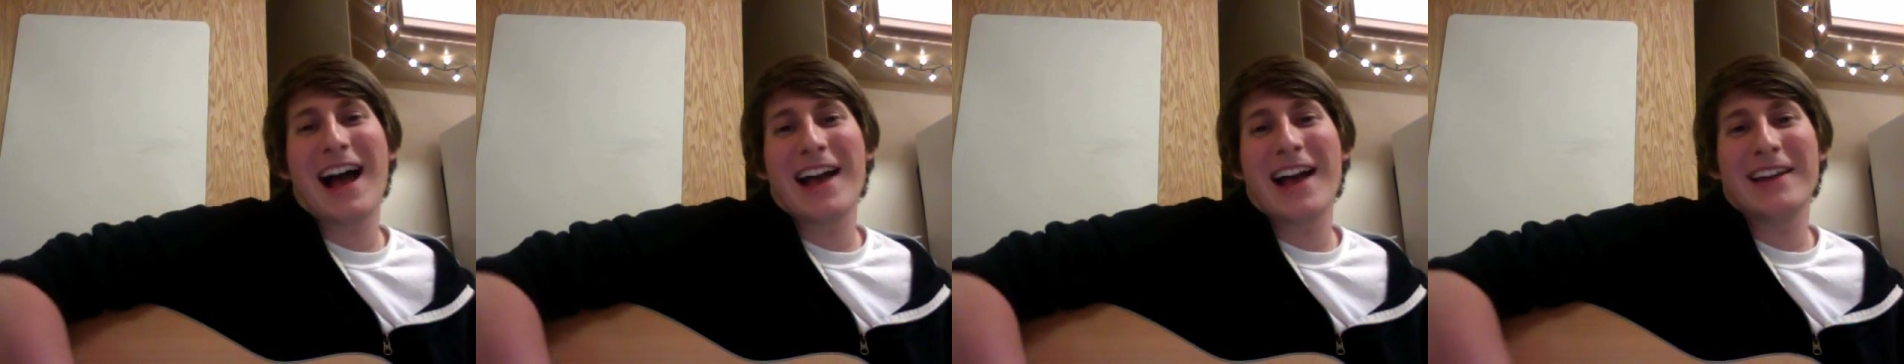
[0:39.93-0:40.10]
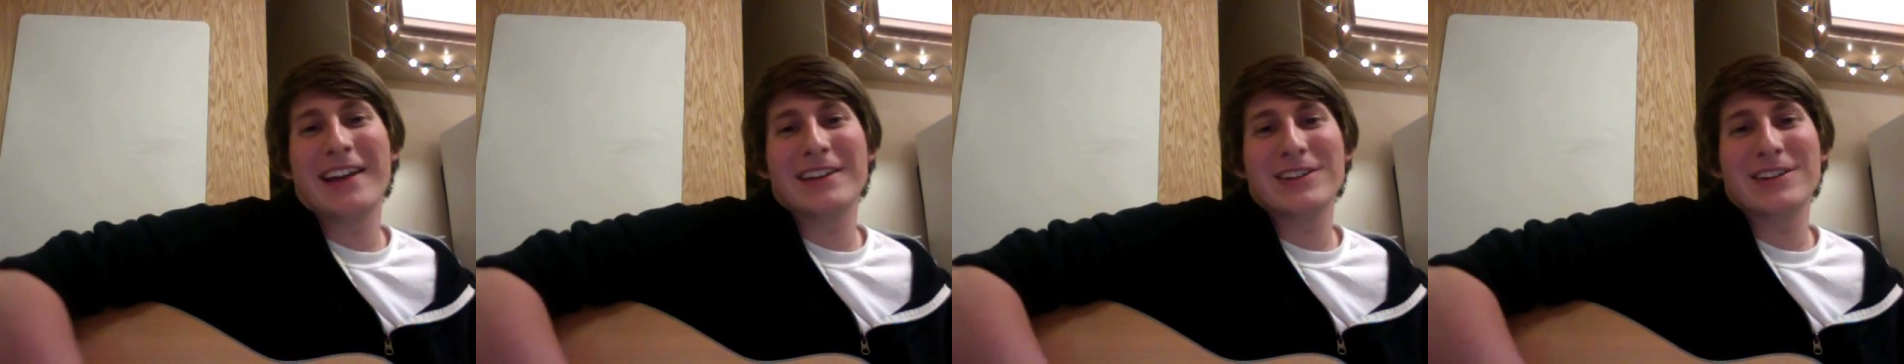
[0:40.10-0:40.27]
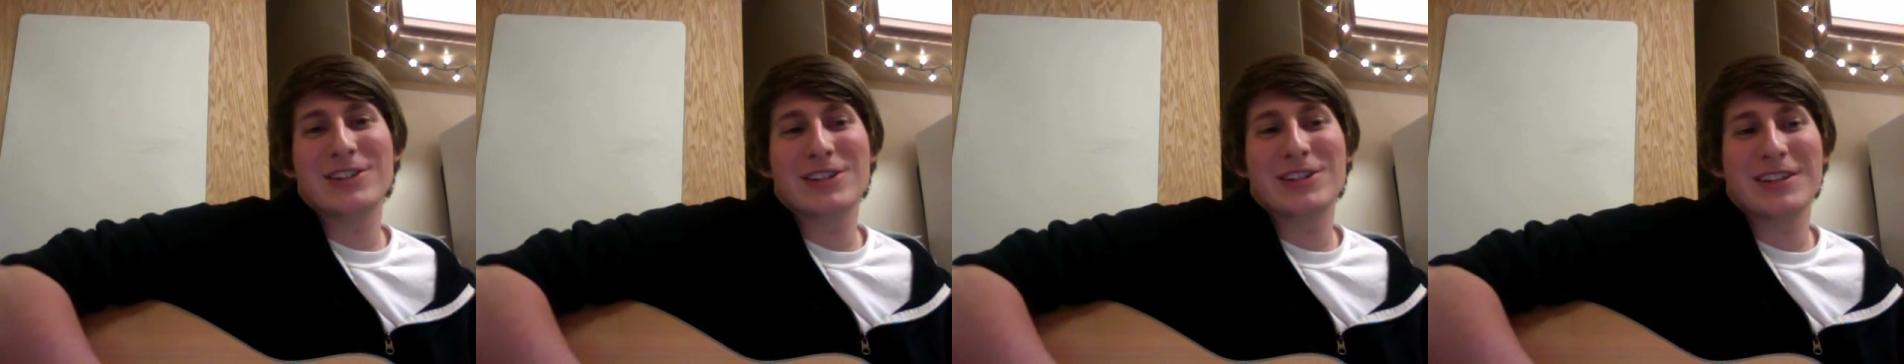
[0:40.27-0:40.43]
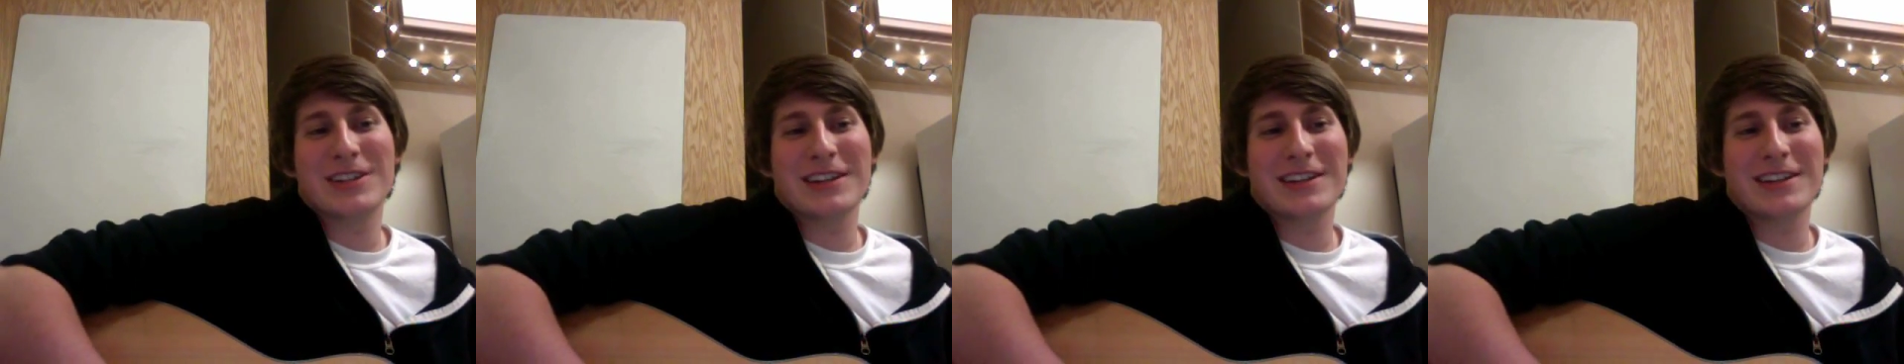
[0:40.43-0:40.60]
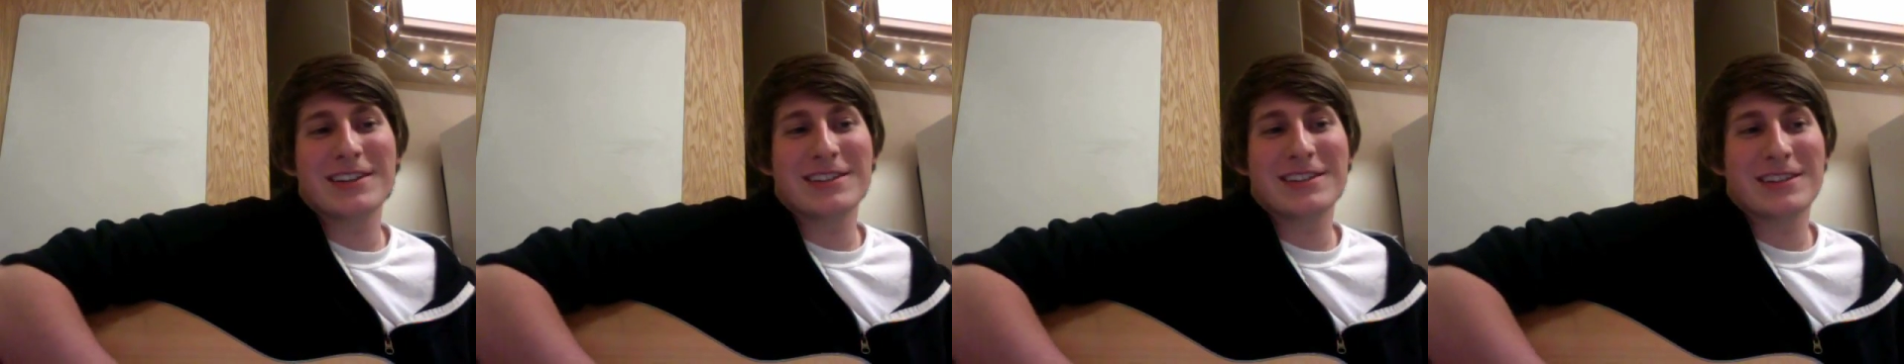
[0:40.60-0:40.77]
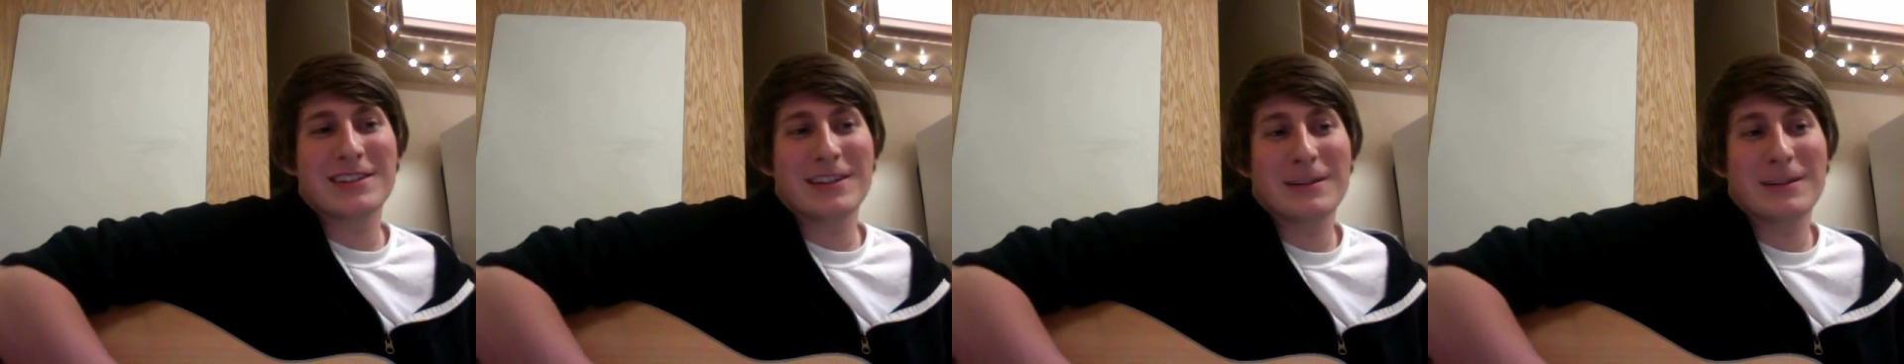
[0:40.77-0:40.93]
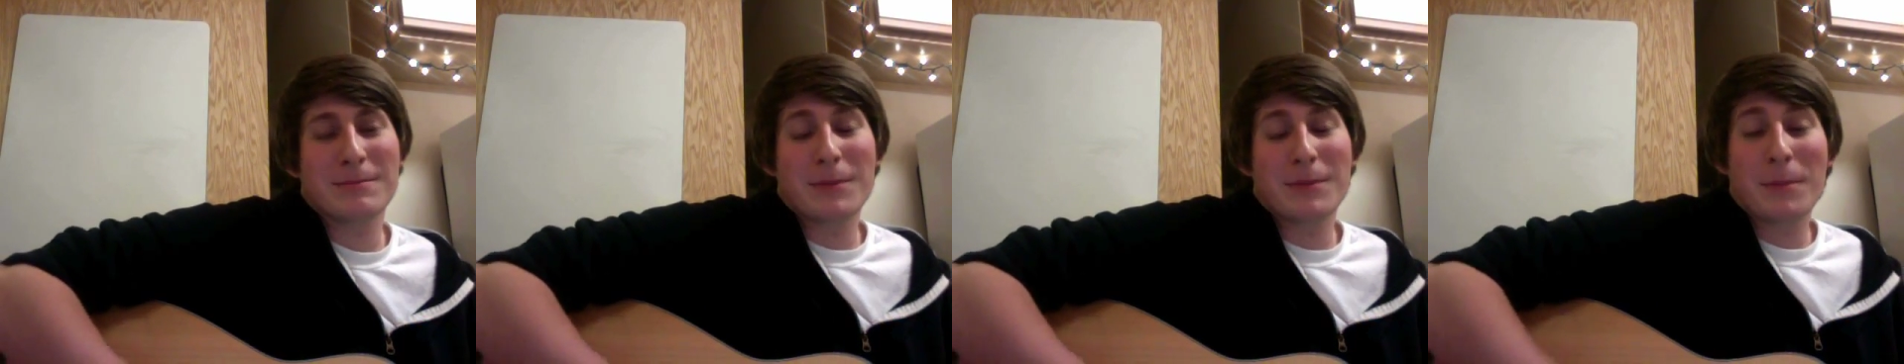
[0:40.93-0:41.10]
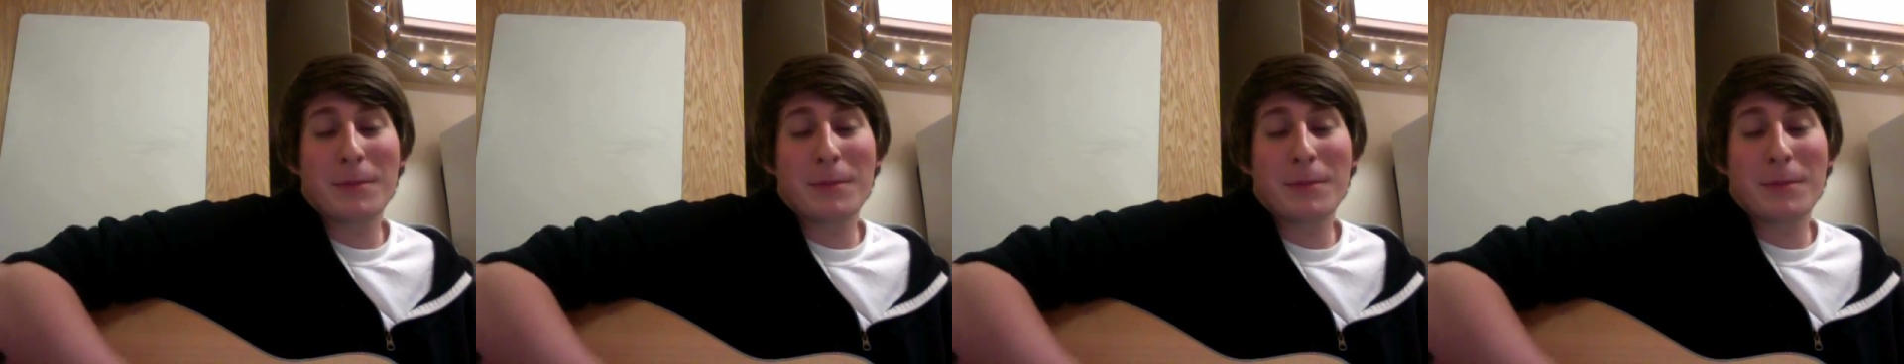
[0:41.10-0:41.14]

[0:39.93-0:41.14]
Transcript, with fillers: kinda cheesy.